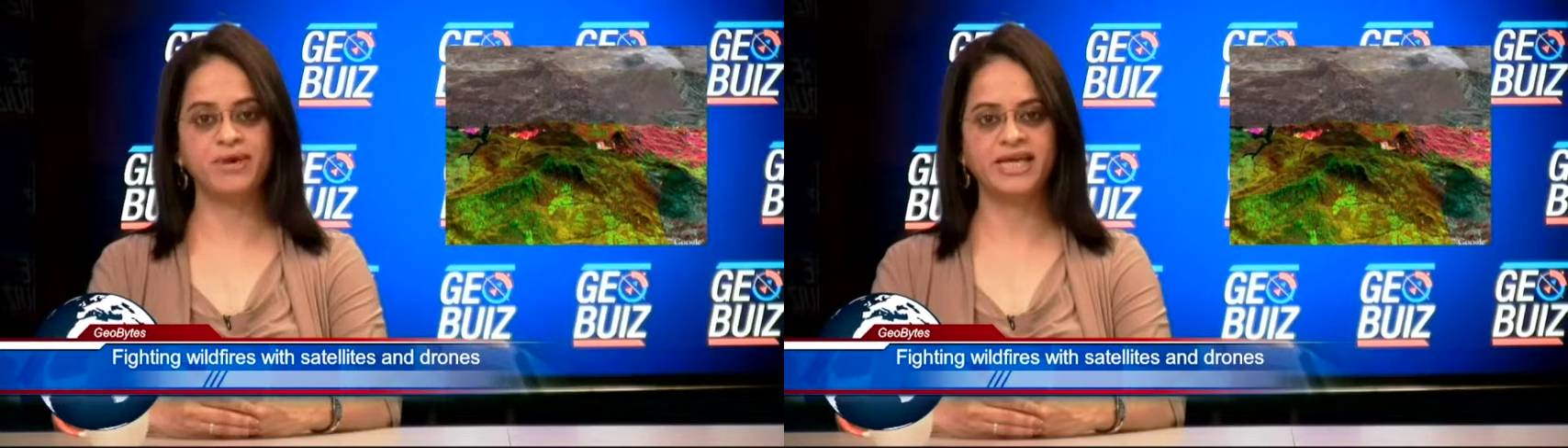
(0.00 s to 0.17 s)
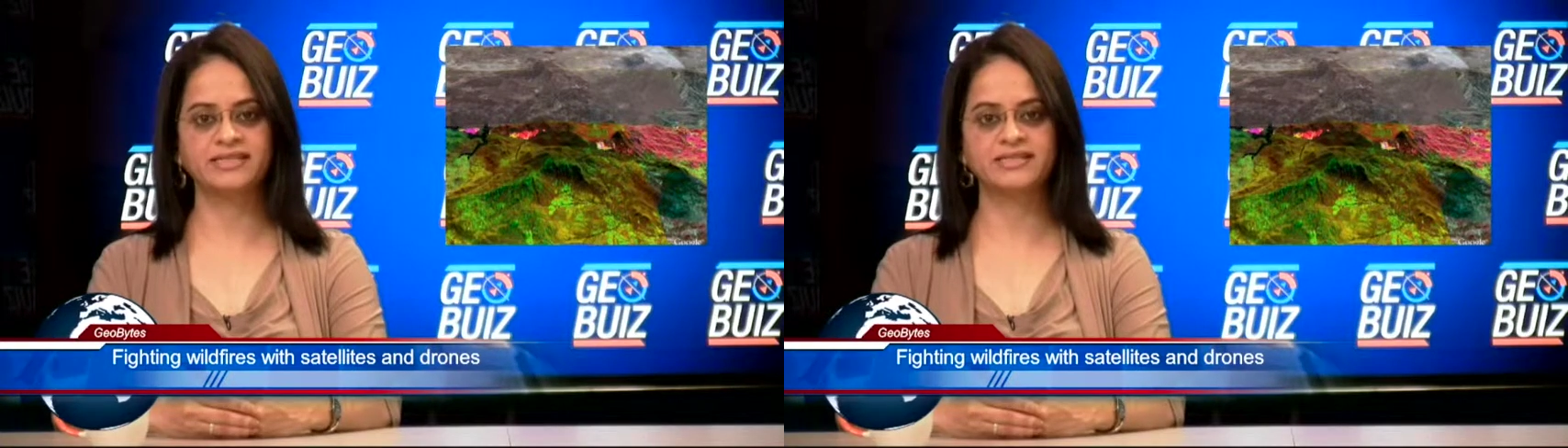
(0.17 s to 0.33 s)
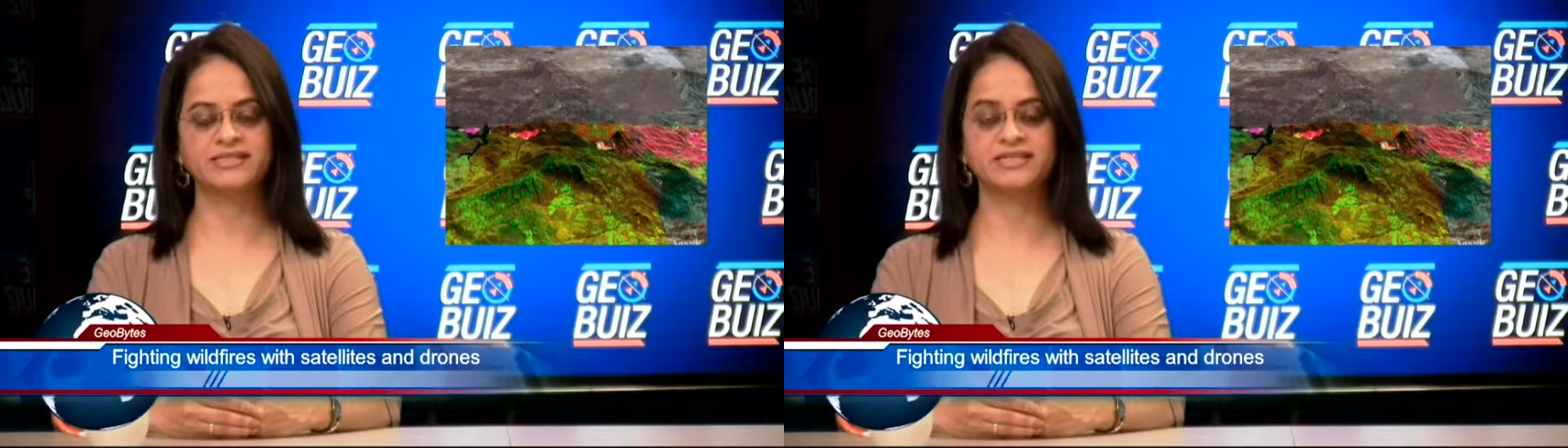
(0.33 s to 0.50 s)

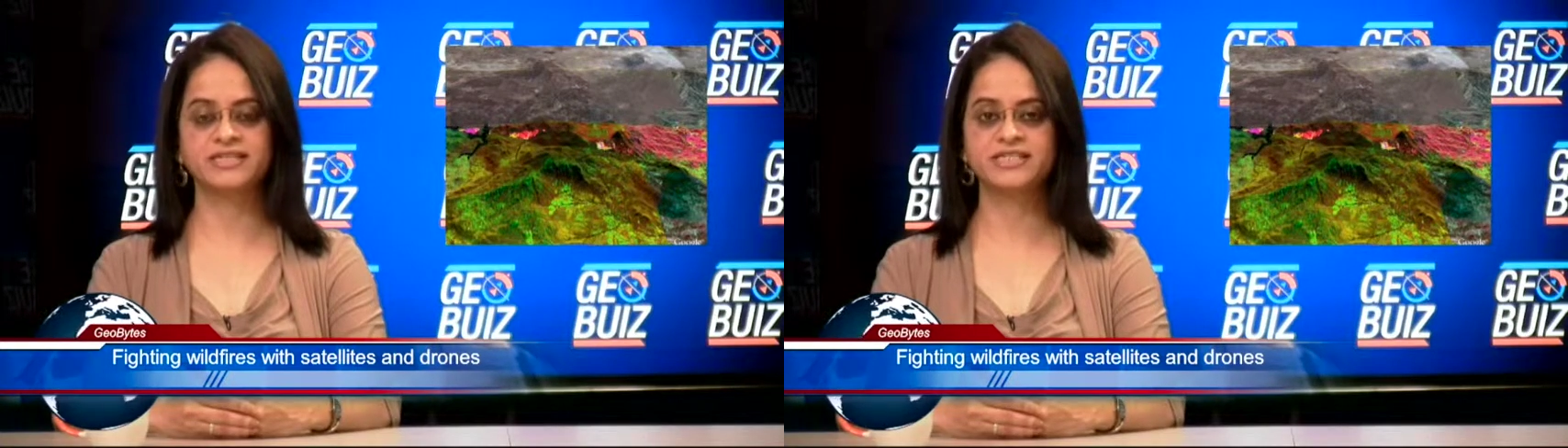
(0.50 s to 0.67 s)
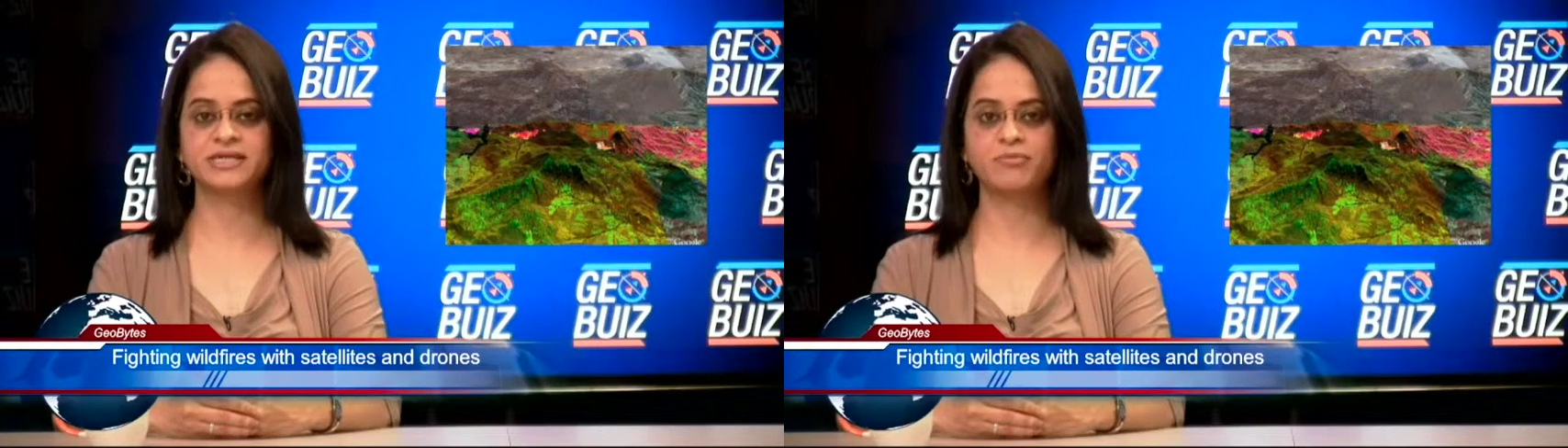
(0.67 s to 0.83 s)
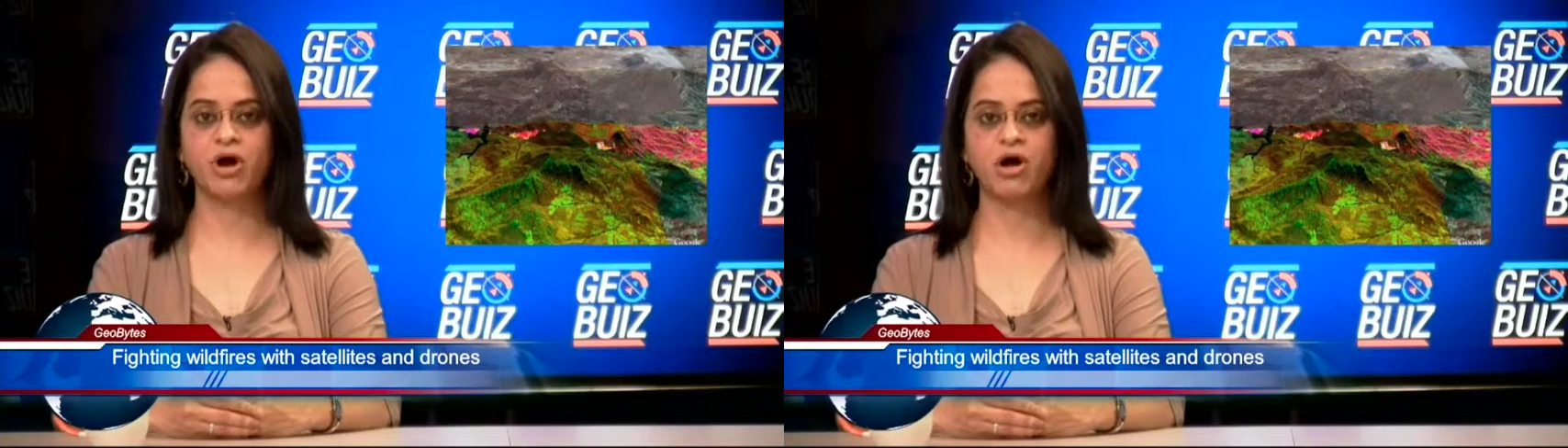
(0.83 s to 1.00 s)
make the
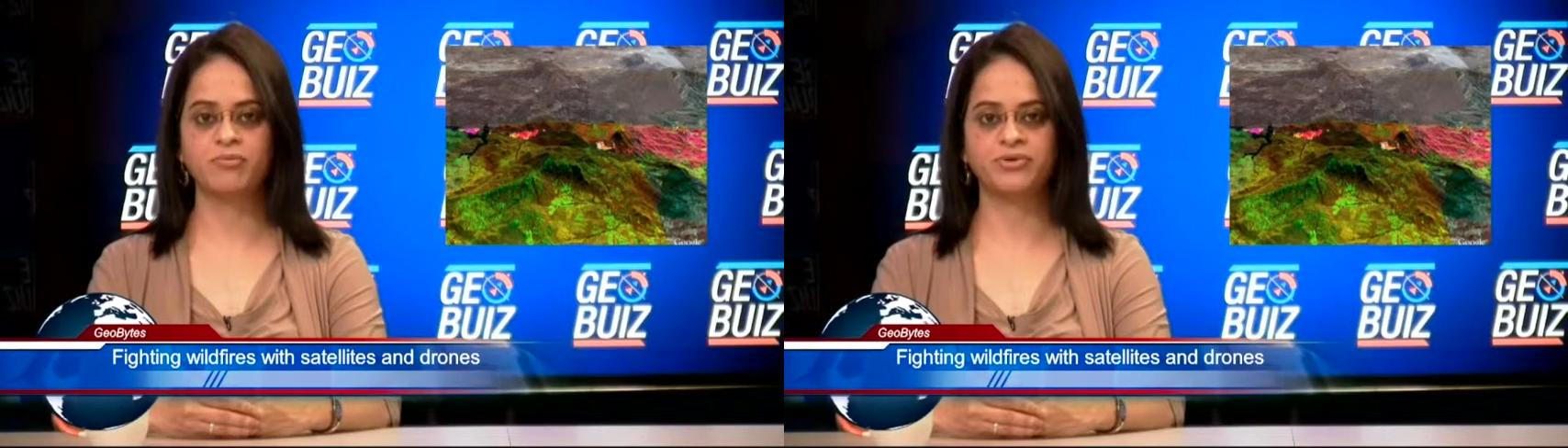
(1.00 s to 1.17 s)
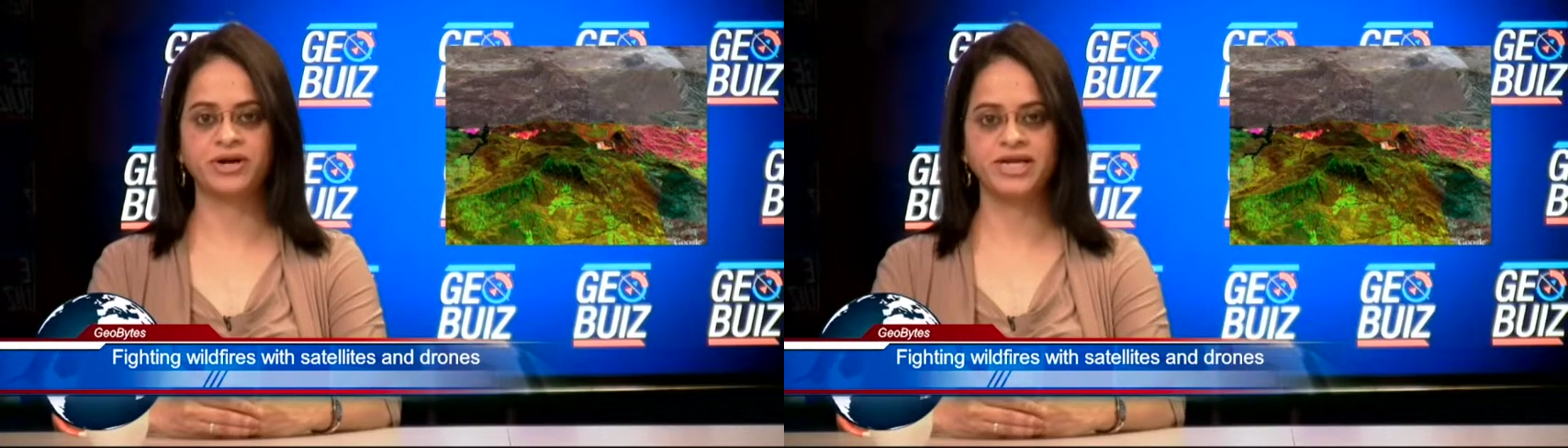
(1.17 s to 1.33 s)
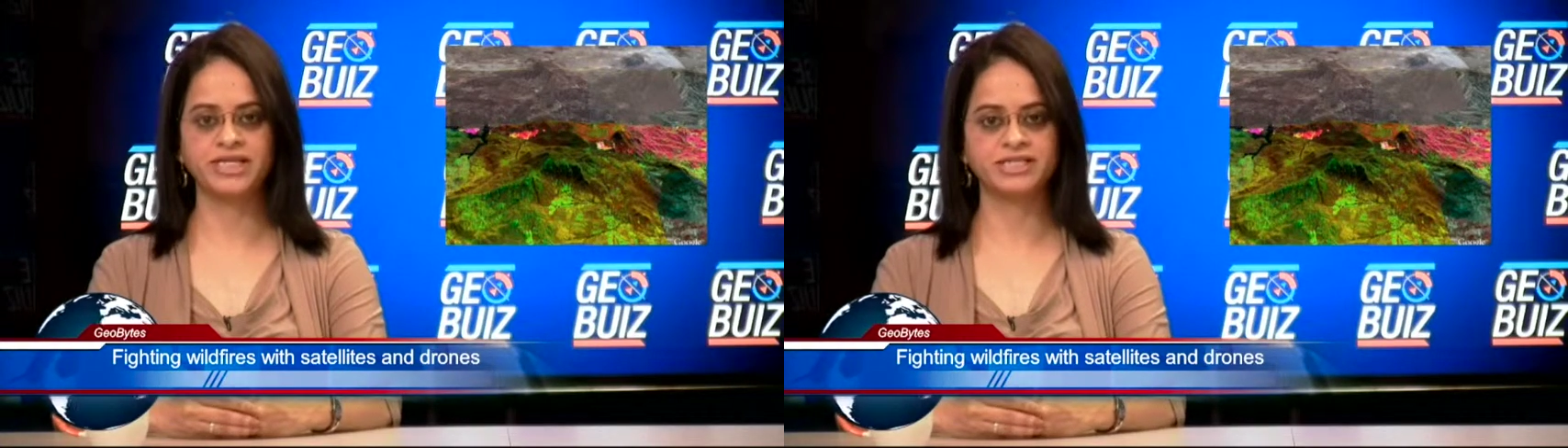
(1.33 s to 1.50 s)
system
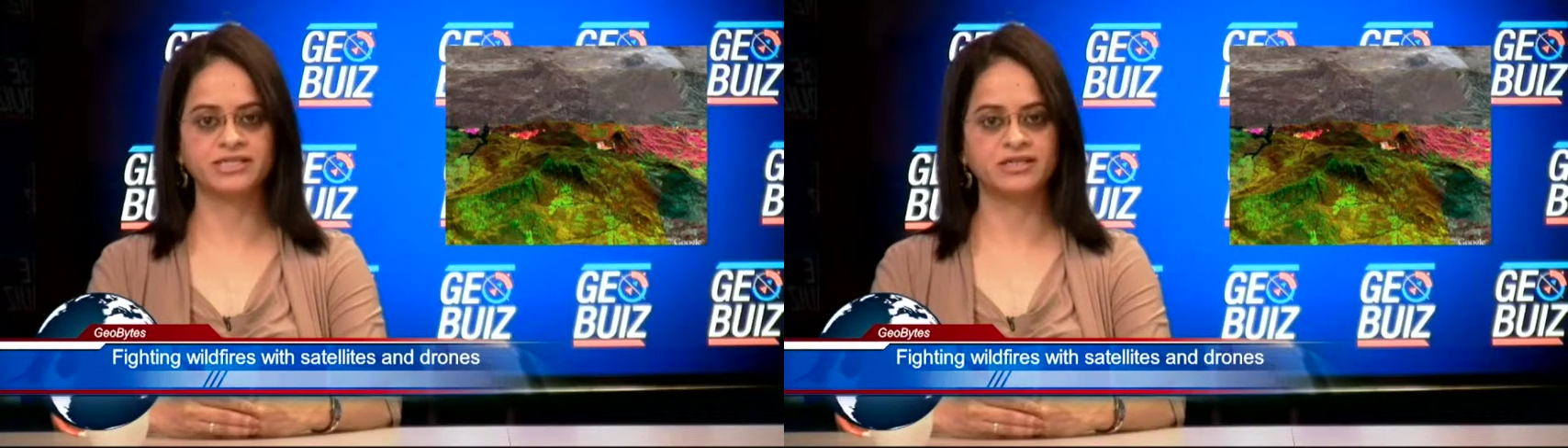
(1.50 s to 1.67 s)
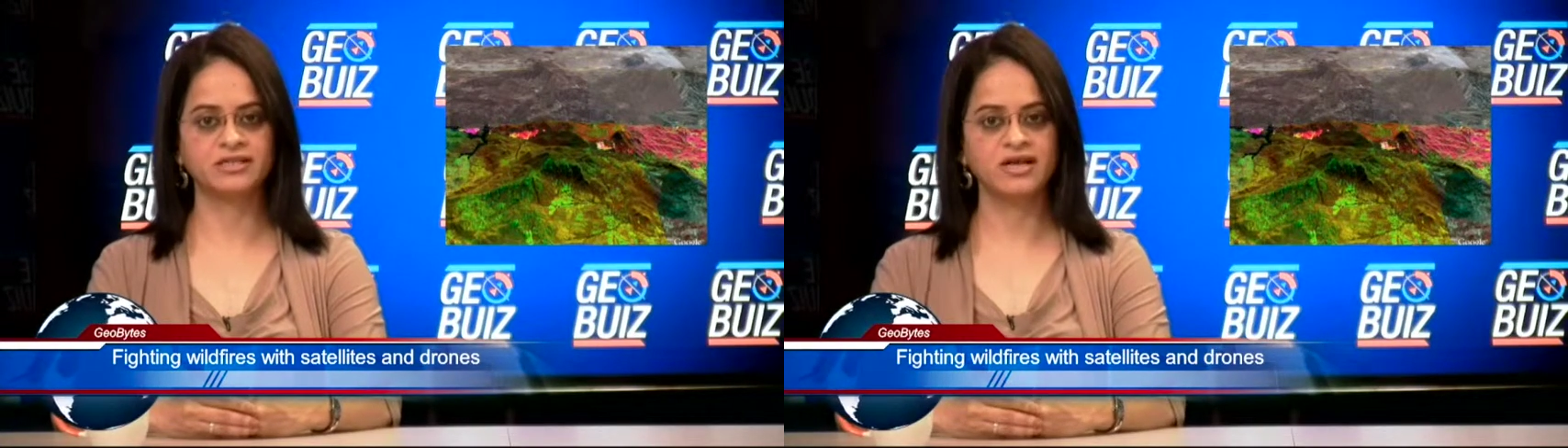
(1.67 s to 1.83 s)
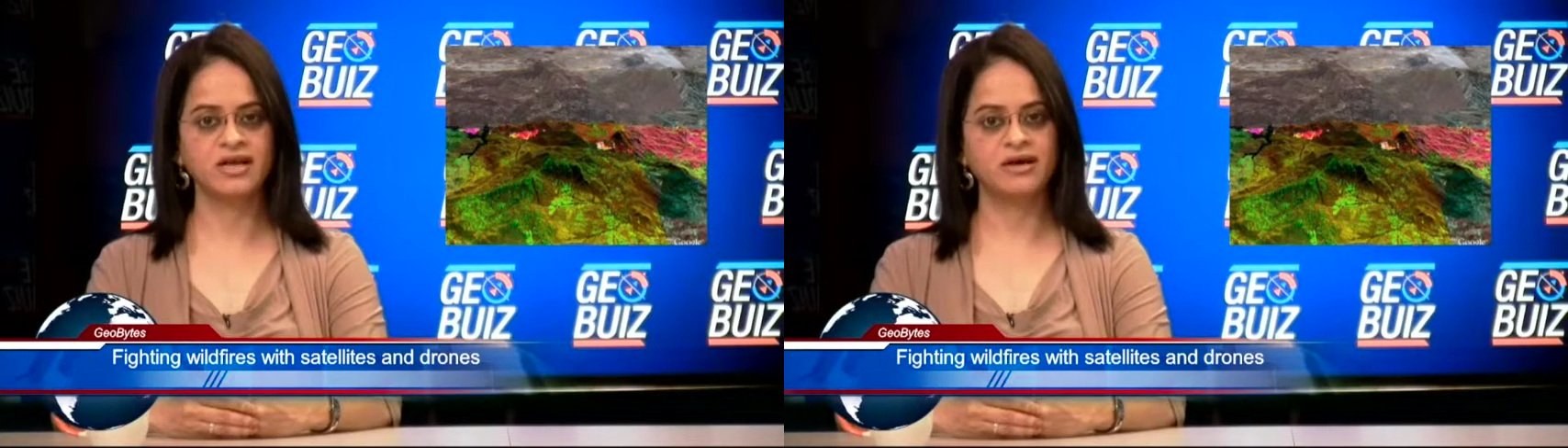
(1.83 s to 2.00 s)
operational,